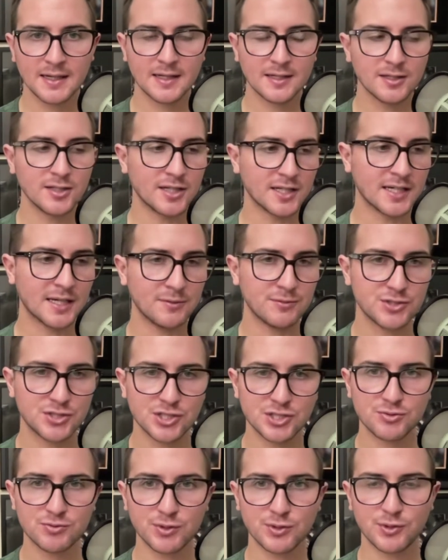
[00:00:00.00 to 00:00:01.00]
Look, I was
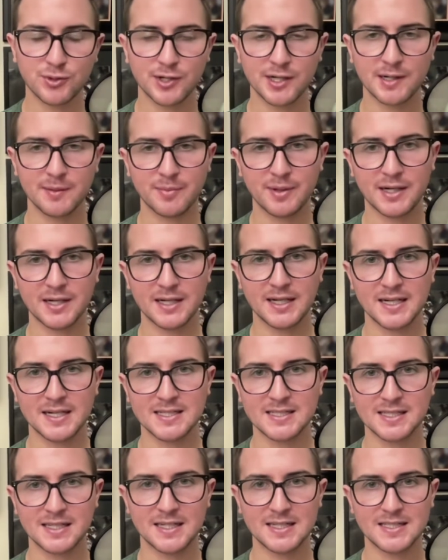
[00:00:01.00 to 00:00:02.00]
just recording a
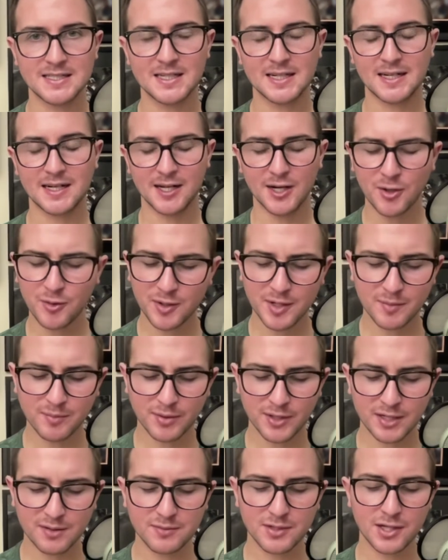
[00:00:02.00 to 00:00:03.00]
podcast and I said, I don't want to
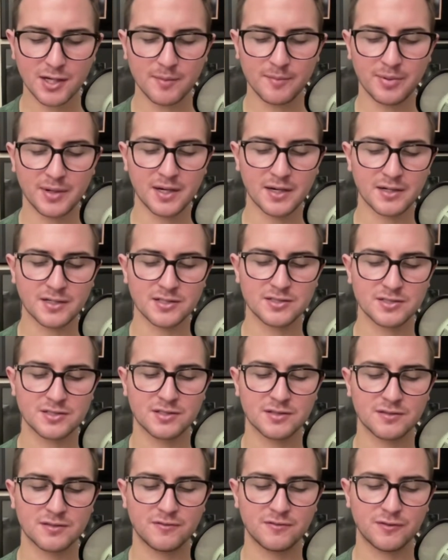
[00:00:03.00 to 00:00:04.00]
blame the
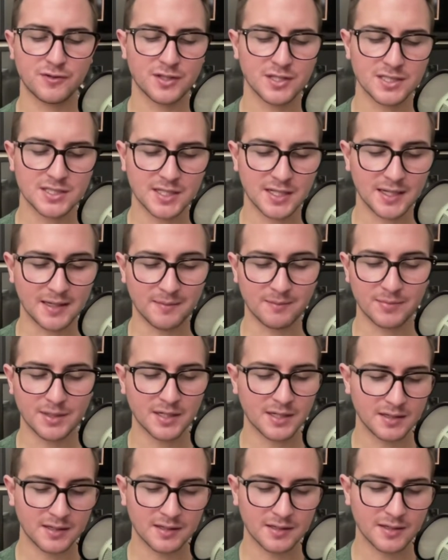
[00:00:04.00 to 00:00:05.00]
umpires for this game.
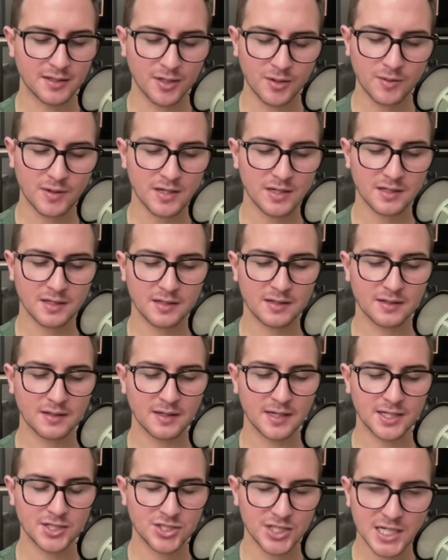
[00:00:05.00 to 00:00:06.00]
But you know what?
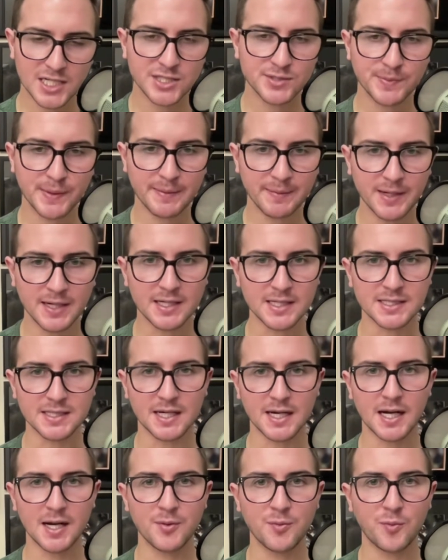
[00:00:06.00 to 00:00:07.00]
I changed my mind.
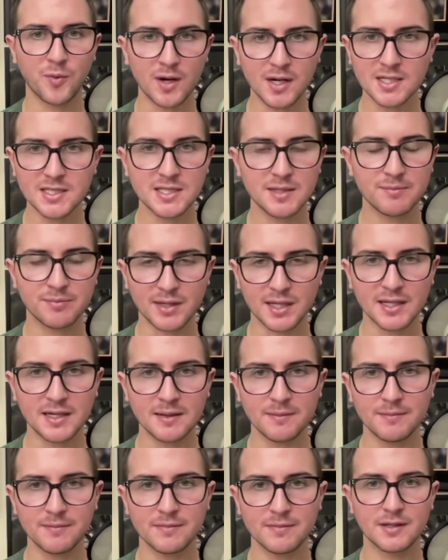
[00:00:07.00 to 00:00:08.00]
I want to
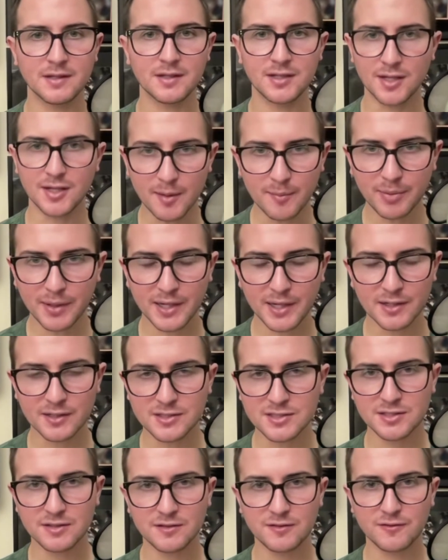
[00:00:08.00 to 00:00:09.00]
blame the
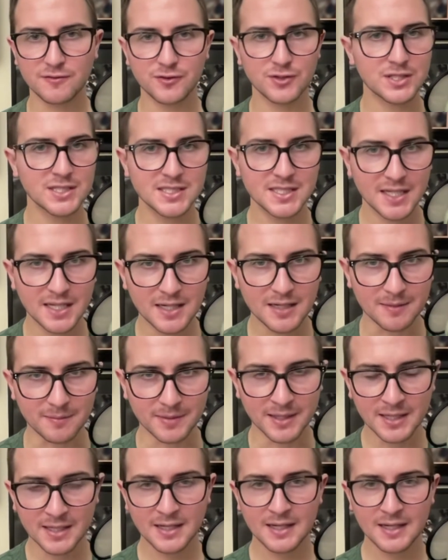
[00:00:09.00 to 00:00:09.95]
umpires for this game.